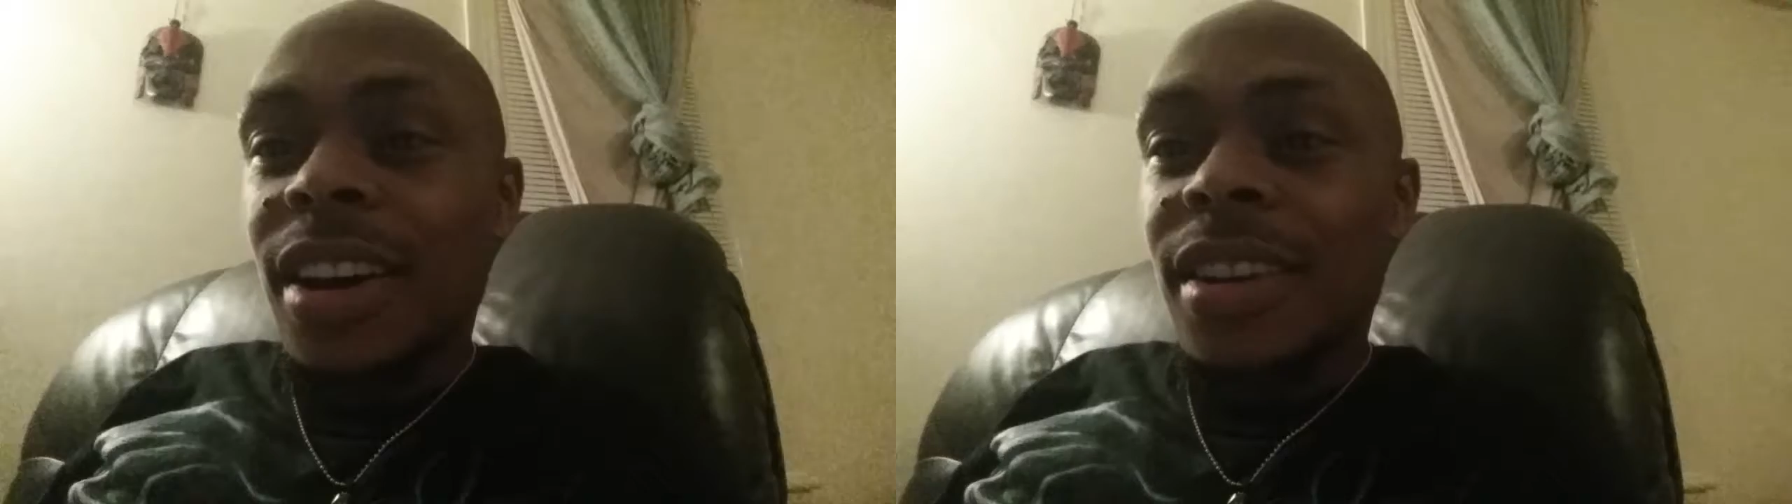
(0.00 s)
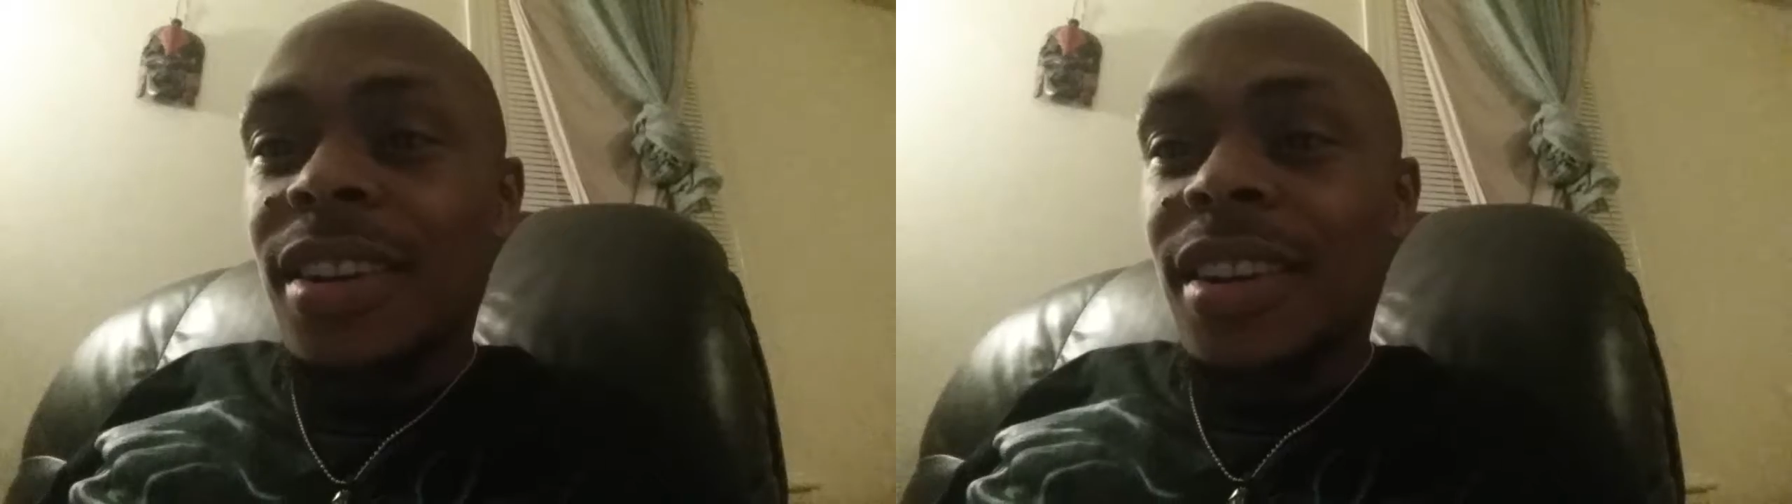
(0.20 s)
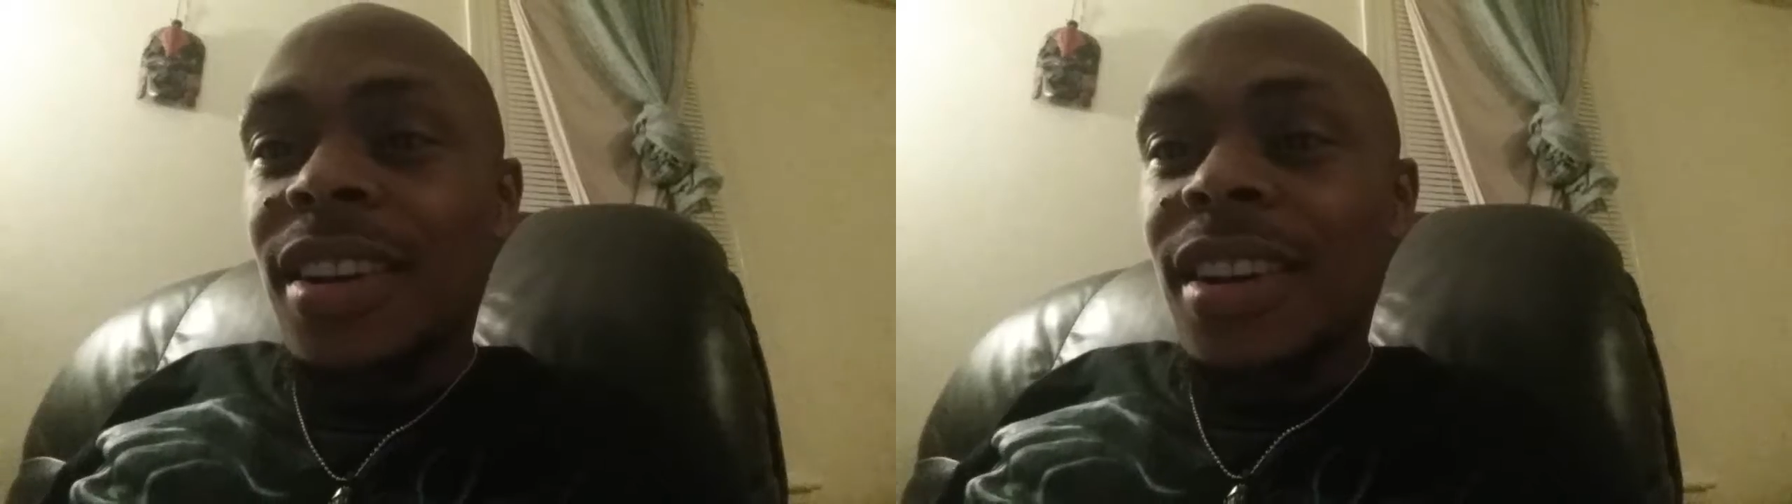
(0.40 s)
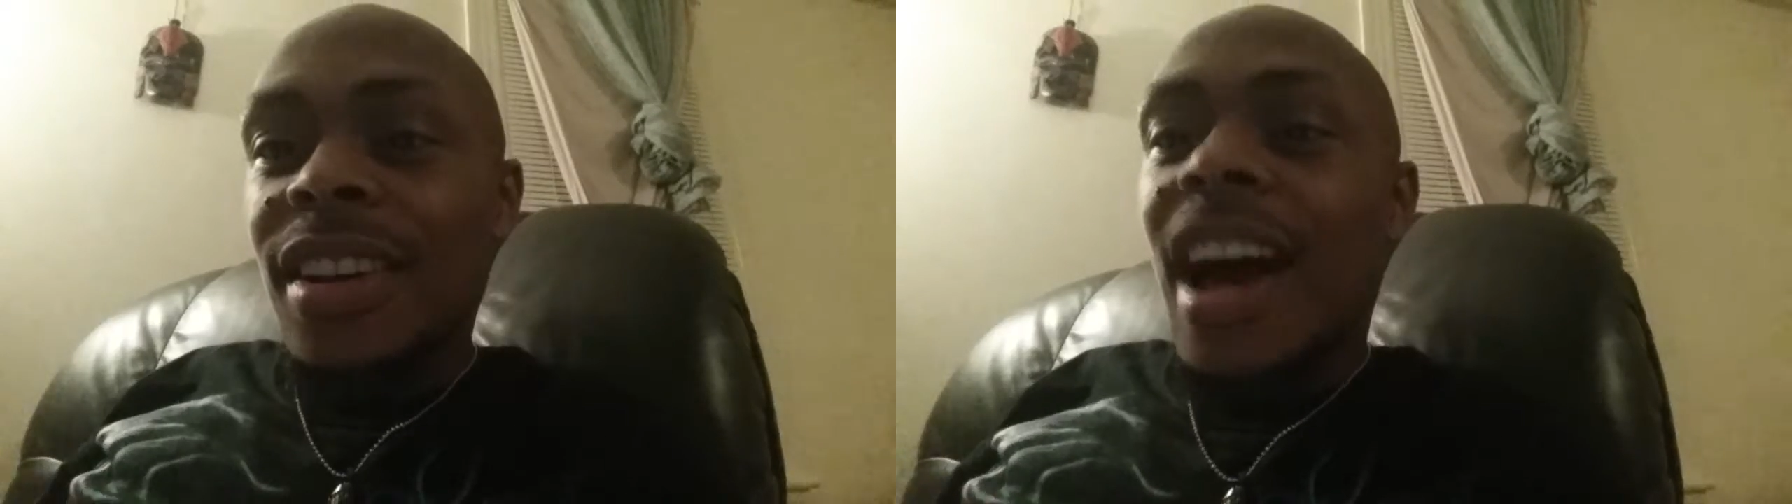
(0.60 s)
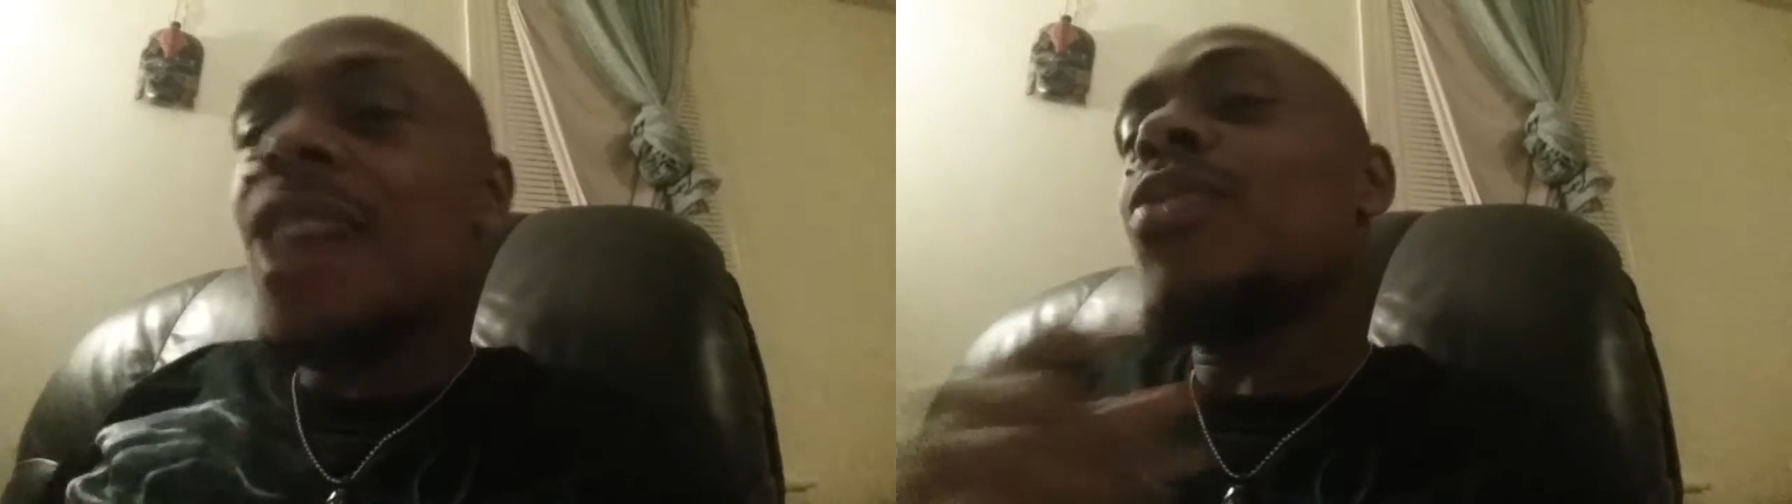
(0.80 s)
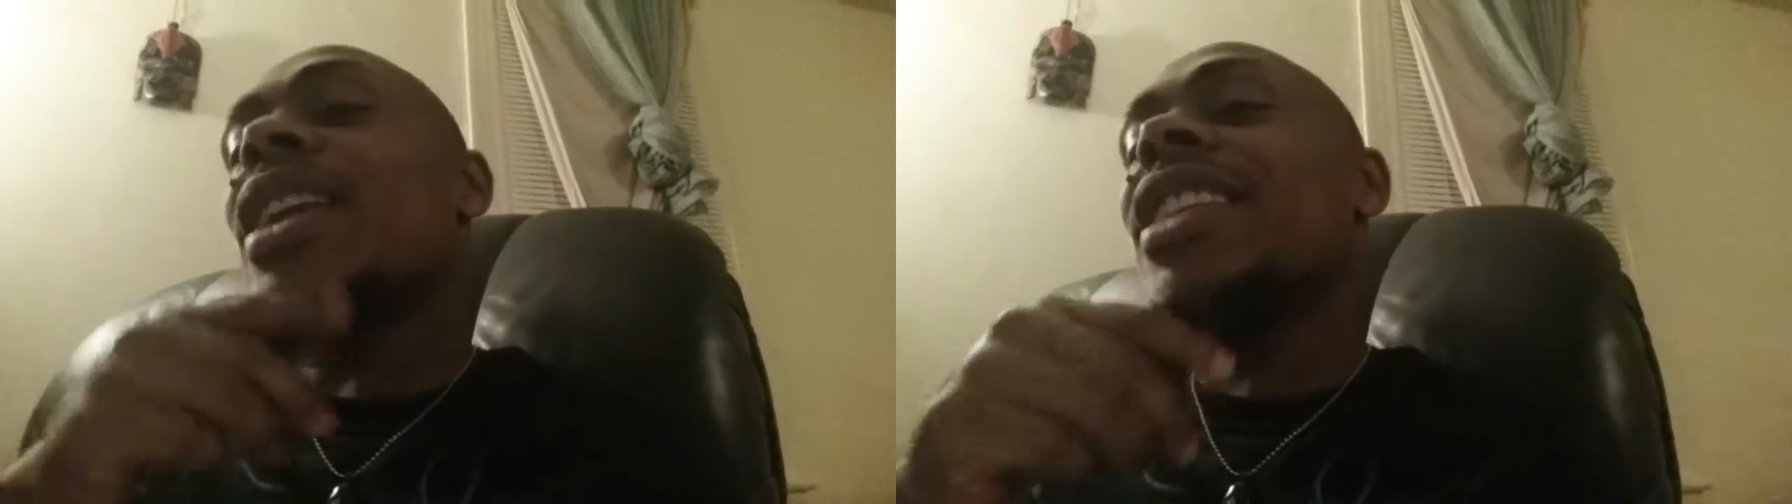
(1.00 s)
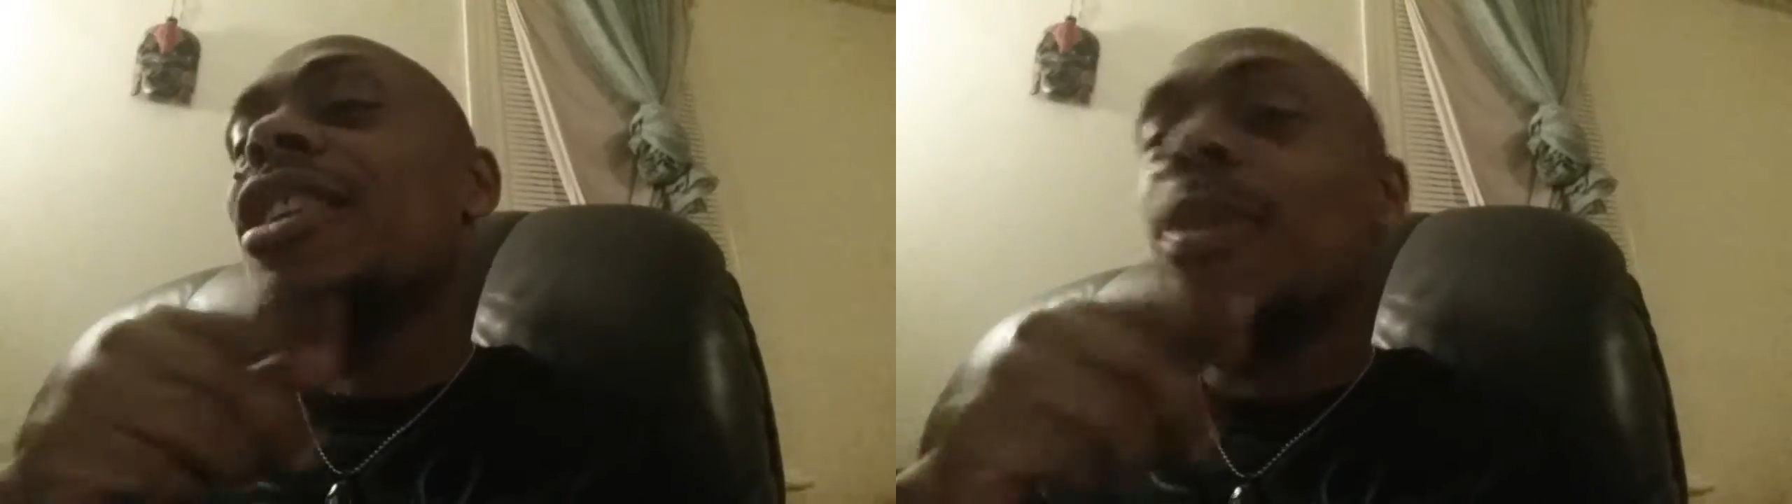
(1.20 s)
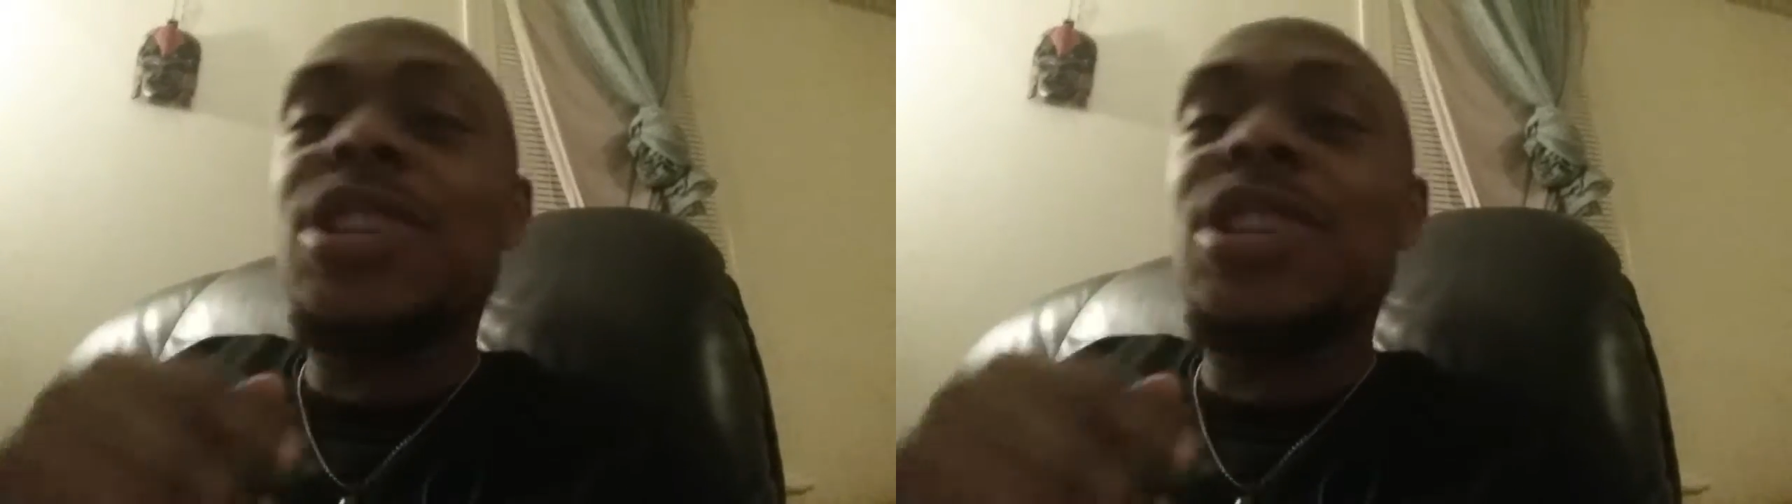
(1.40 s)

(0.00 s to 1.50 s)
okay? I have white hair,